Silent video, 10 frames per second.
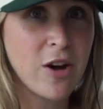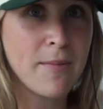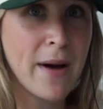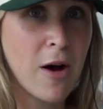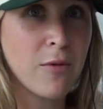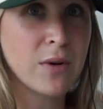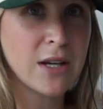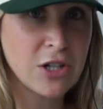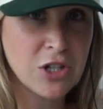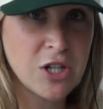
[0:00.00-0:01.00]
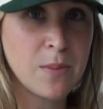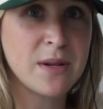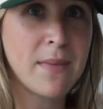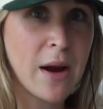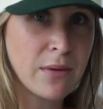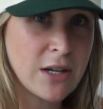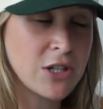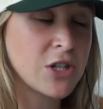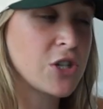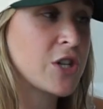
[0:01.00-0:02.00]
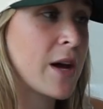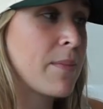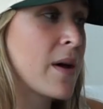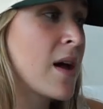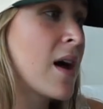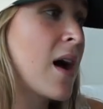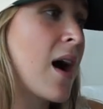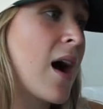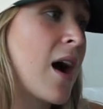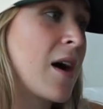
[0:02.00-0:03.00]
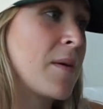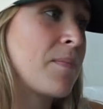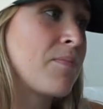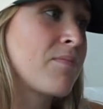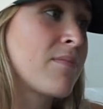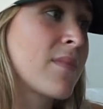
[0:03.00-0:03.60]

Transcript: video about relationships and my relationship. But